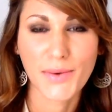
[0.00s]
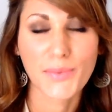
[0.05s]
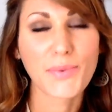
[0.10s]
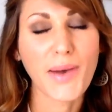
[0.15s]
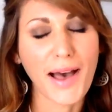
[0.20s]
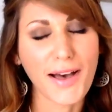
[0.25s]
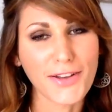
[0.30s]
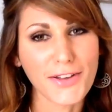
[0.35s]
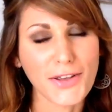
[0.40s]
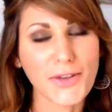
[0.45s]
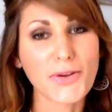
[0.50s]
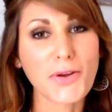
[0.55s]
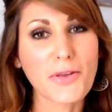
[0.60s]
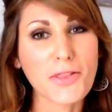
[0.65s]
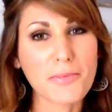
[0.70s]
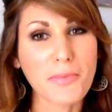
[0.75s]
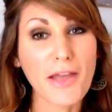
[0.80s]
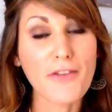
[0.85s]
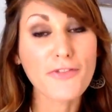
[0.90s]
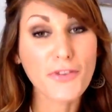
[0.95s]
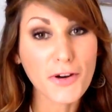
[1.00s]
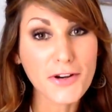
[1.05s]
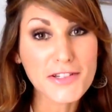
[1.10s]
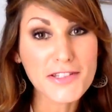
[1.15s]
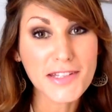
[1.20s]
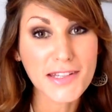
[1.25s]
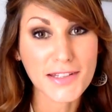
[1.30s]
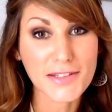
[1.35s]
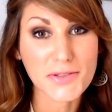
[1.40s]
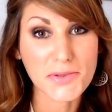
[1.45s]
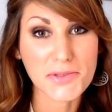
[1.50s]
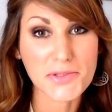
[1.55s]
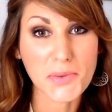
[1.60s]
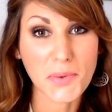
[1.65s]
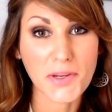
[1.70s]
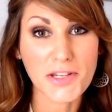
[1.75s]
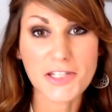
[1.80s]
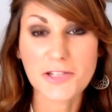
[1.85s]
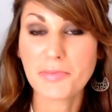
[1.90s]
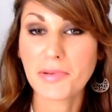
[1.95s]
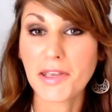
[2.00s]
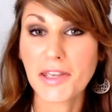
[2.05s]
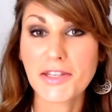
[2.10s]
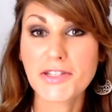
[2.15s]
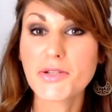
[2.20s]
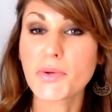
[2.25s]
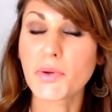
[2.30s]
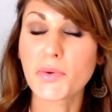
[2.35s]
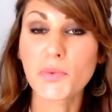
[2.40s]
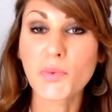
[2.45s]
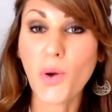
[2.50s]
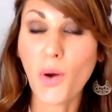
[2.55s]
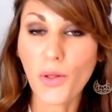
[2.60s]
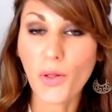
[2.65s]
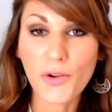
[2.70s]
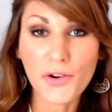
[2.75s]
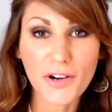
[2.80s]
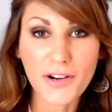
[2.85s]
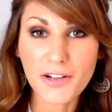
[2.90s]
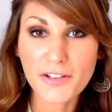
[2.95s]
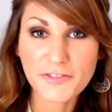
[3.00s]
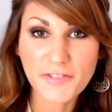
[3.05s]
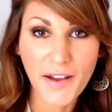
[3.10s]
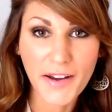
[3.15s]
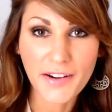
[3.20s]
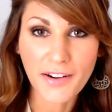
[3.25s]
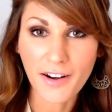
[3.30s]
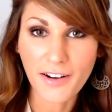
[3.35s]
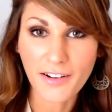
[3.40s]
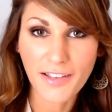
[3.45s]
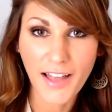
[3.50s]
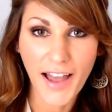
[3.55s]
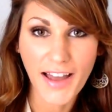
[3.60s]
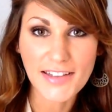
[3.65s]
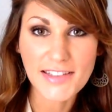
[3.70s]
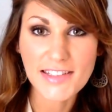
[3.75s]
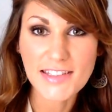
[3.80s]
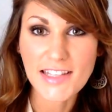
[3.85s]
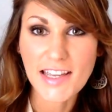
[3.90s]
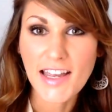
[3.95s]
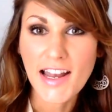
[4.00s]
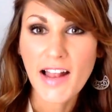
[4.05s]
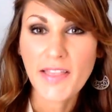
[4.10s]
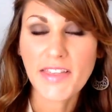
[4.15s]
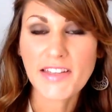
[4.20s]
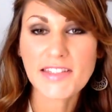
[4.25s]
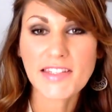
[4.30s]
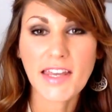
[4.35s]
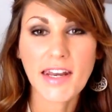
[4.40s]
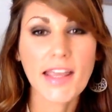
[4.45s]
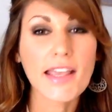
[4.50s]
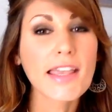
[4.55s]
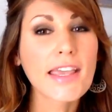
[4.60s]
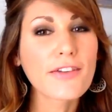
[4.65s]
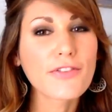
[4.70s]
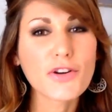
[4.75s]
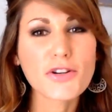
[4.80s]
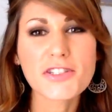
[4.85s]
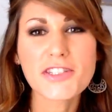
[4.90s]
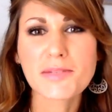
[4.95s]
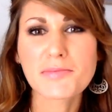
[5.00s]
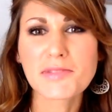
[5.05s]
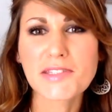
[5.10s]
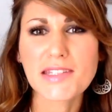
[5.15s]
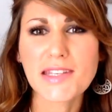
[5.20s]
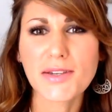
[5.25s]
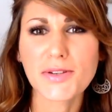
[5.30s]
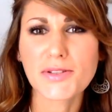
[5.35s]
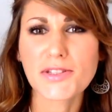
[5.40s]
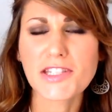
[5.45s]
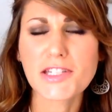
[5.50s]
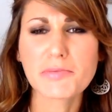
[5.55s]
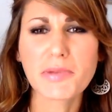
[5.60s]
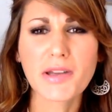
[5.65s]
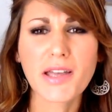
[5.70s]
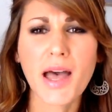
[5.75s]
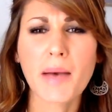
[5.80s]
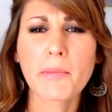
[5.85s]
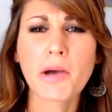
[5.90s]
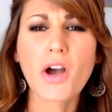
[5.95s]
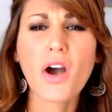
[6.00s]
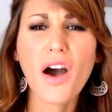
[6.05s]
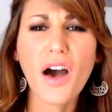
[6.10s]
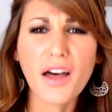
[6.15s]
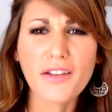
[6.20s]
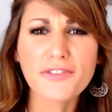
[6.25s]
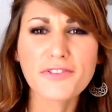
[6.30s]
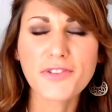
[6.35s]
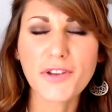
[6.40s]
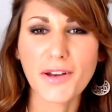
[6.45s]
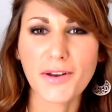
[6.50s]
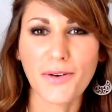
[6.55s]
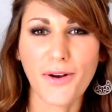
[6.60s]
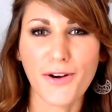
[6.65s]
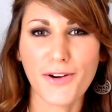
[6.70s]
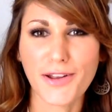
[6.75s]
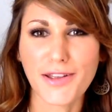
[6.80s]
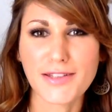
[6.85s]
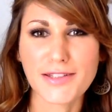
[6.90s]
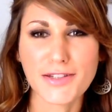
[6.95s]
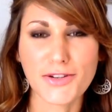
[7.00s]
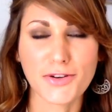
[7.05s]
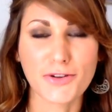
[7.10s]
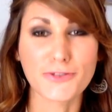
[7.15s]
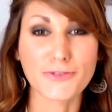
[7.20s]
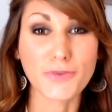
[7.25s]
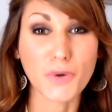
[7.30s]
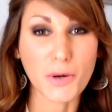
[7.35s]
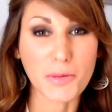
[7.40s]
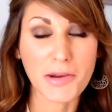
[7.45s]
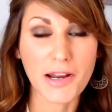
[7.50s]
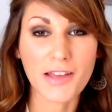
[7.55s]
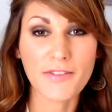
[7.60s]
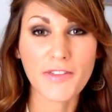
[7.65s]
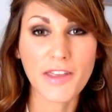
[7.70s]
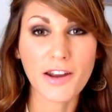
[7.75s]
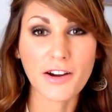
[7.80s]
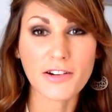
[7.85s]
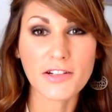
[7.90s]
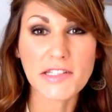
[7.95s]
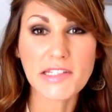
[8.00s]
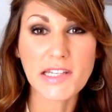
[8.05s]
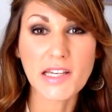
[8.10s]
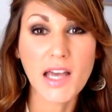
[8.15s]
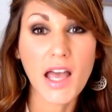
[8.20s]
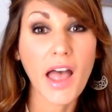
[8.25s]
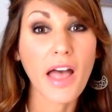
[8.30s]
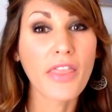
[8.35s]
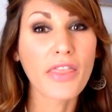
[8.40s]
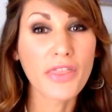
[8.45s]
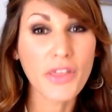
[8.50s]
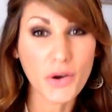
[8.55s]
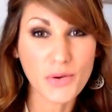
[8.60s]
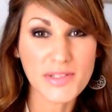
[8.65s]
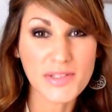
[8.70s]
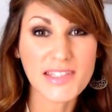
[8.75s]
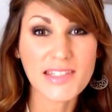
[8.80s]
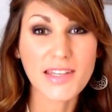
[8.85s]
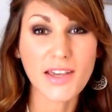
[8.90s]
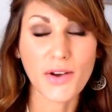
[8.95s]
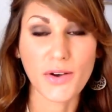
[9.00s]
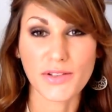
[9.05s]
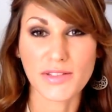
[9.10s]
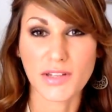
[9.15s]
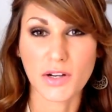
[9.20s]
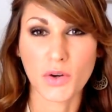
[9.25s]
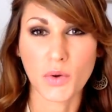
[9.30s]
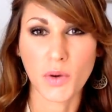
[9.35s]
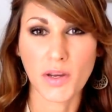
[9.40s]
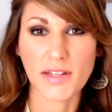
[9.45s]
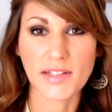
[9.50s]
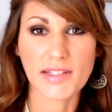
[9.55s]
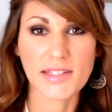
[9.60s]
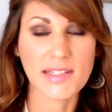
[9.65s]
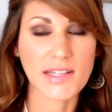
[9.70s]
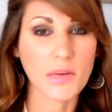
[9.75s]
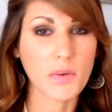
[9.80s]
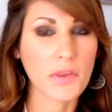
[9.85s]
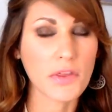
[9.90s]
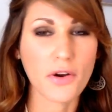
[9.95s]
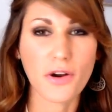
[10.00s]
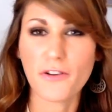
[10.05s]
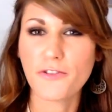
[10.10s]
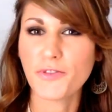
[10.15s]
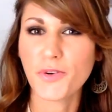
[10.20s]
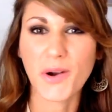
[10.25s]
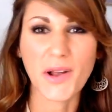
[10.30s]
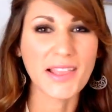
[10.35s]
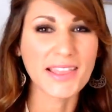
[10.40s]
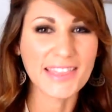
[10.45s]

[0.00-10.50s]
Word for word: Well, you know that my first answer is going to be to enroll her in a fine art class that's going to give her some skills to become a confident artist in her formative years, and those skills are going to stick with her for a